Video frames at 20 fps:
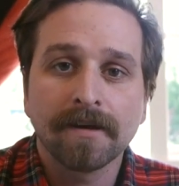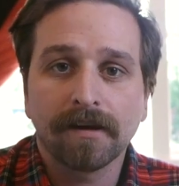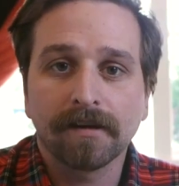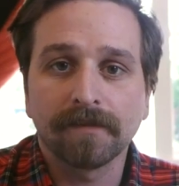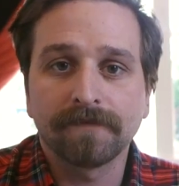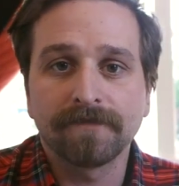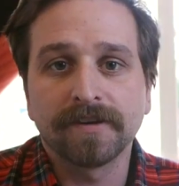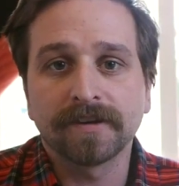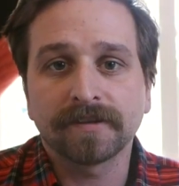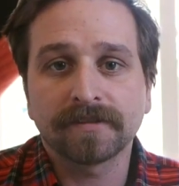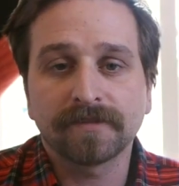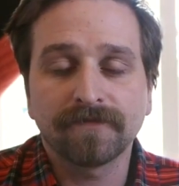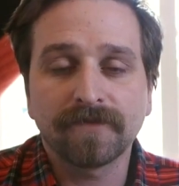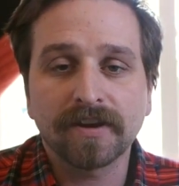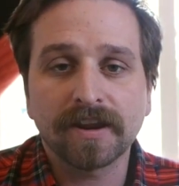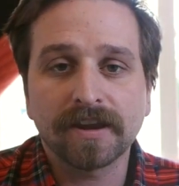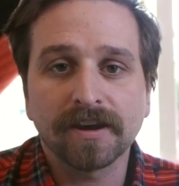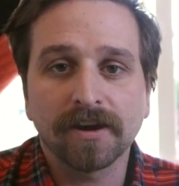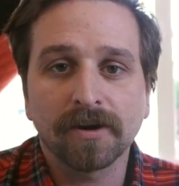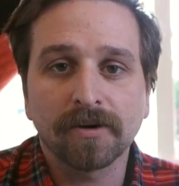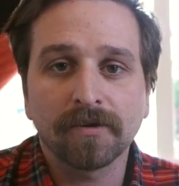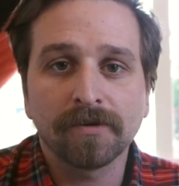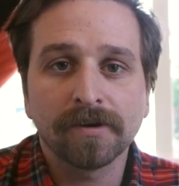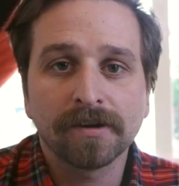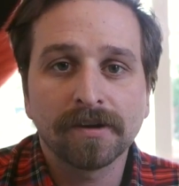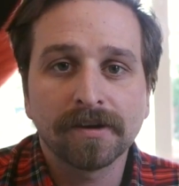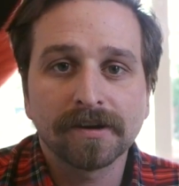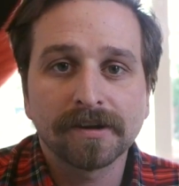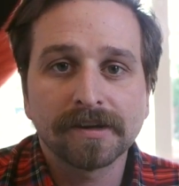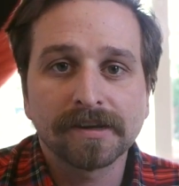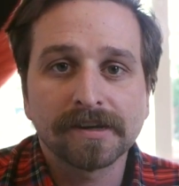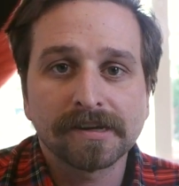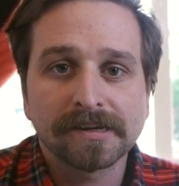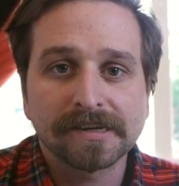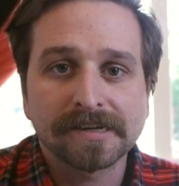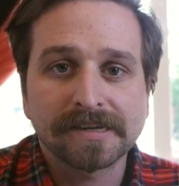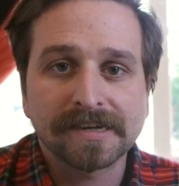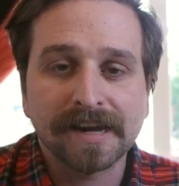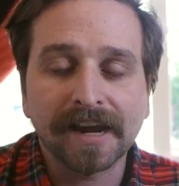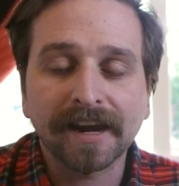of this video.
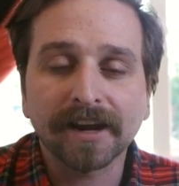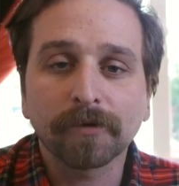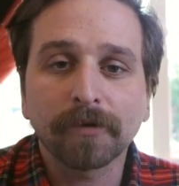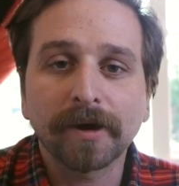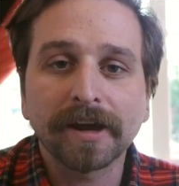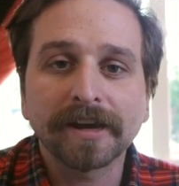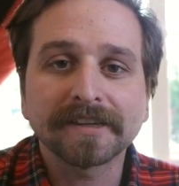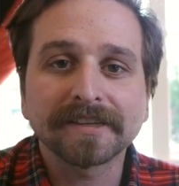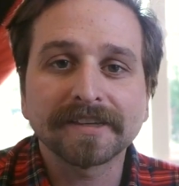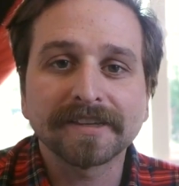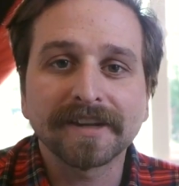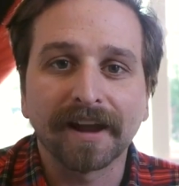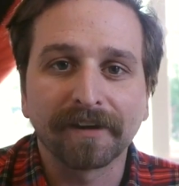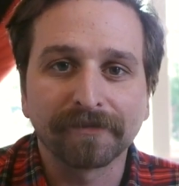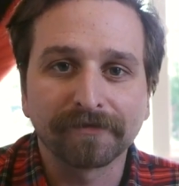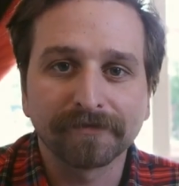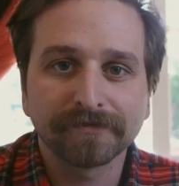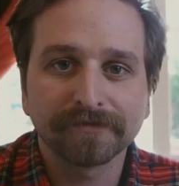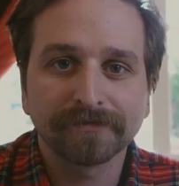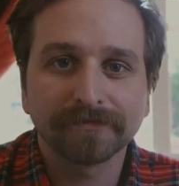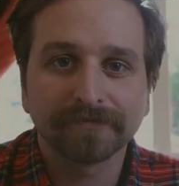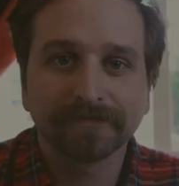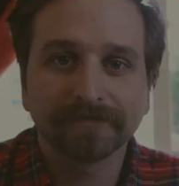Take it away, Steph.